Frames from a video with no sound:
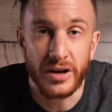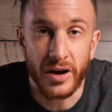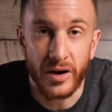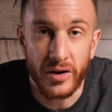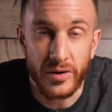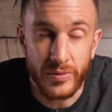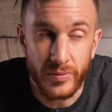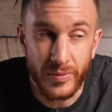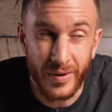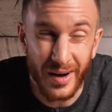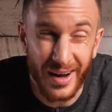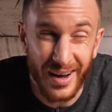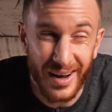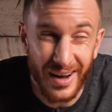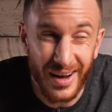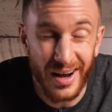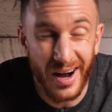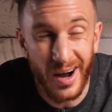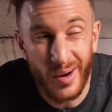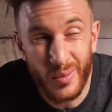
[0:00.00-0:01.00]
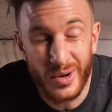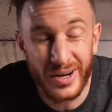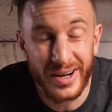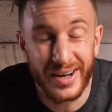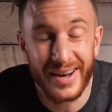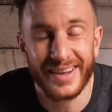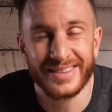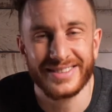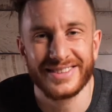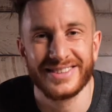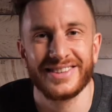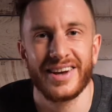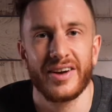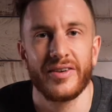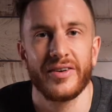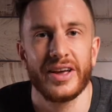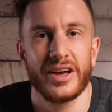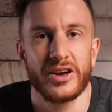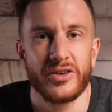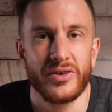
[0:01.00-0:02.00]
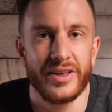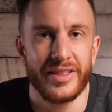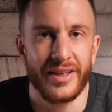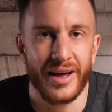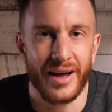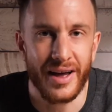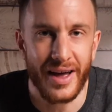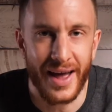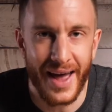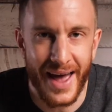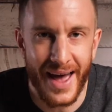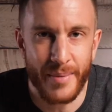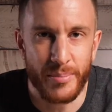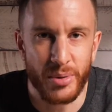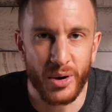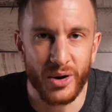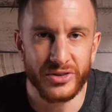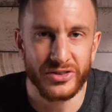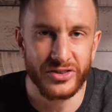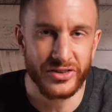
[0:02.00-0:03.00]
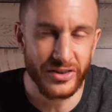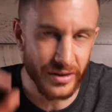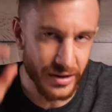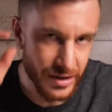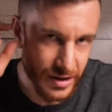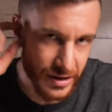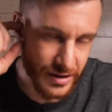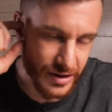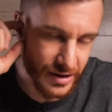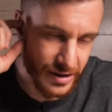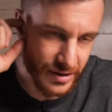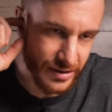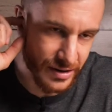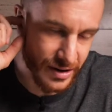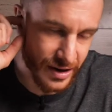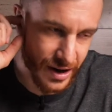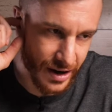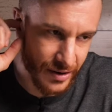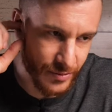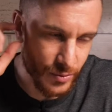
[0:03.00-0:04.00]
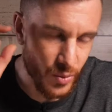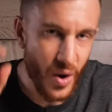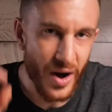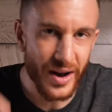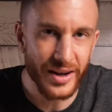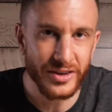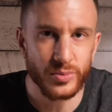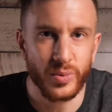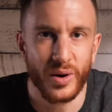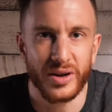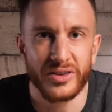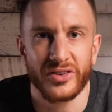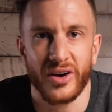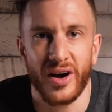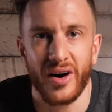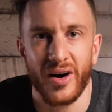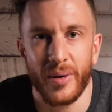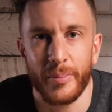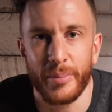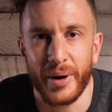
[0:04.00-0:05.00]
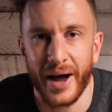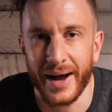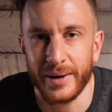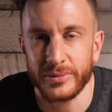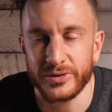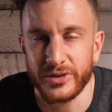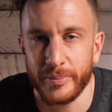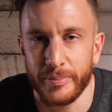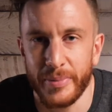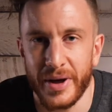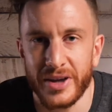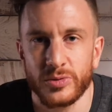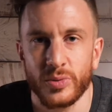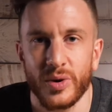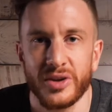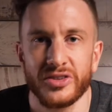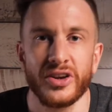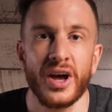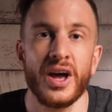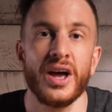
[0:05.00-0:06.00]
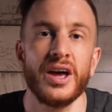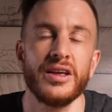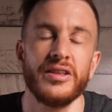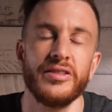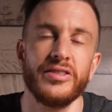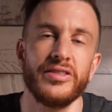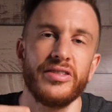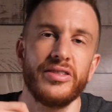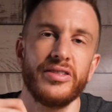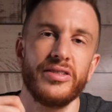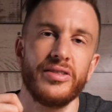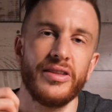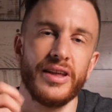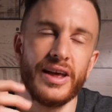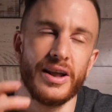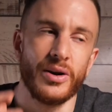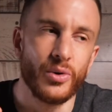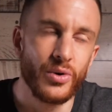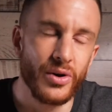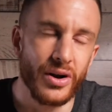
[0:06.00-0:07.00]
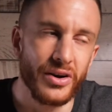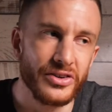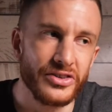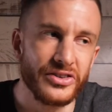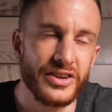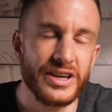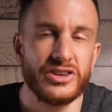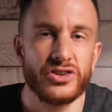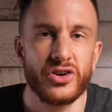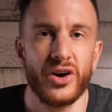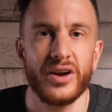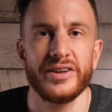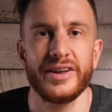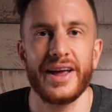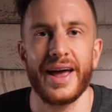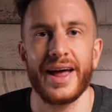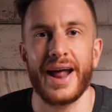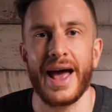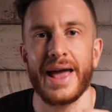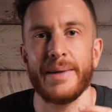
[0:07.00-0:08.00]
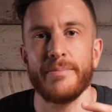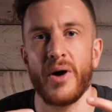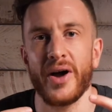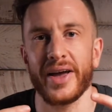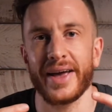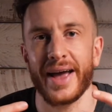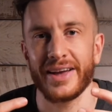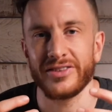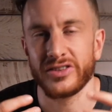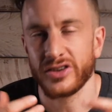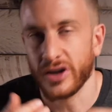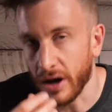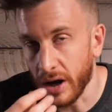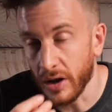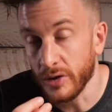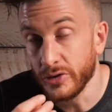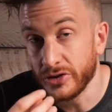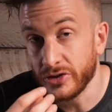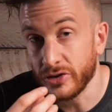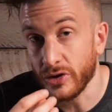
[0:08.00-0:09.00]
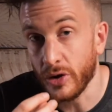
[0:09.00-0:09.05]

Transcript: know, I wouldn't necessarily agree that AirPods, the kind of wireless ones, are perhaps the best ones. In all honesty, trying to get a mic as close to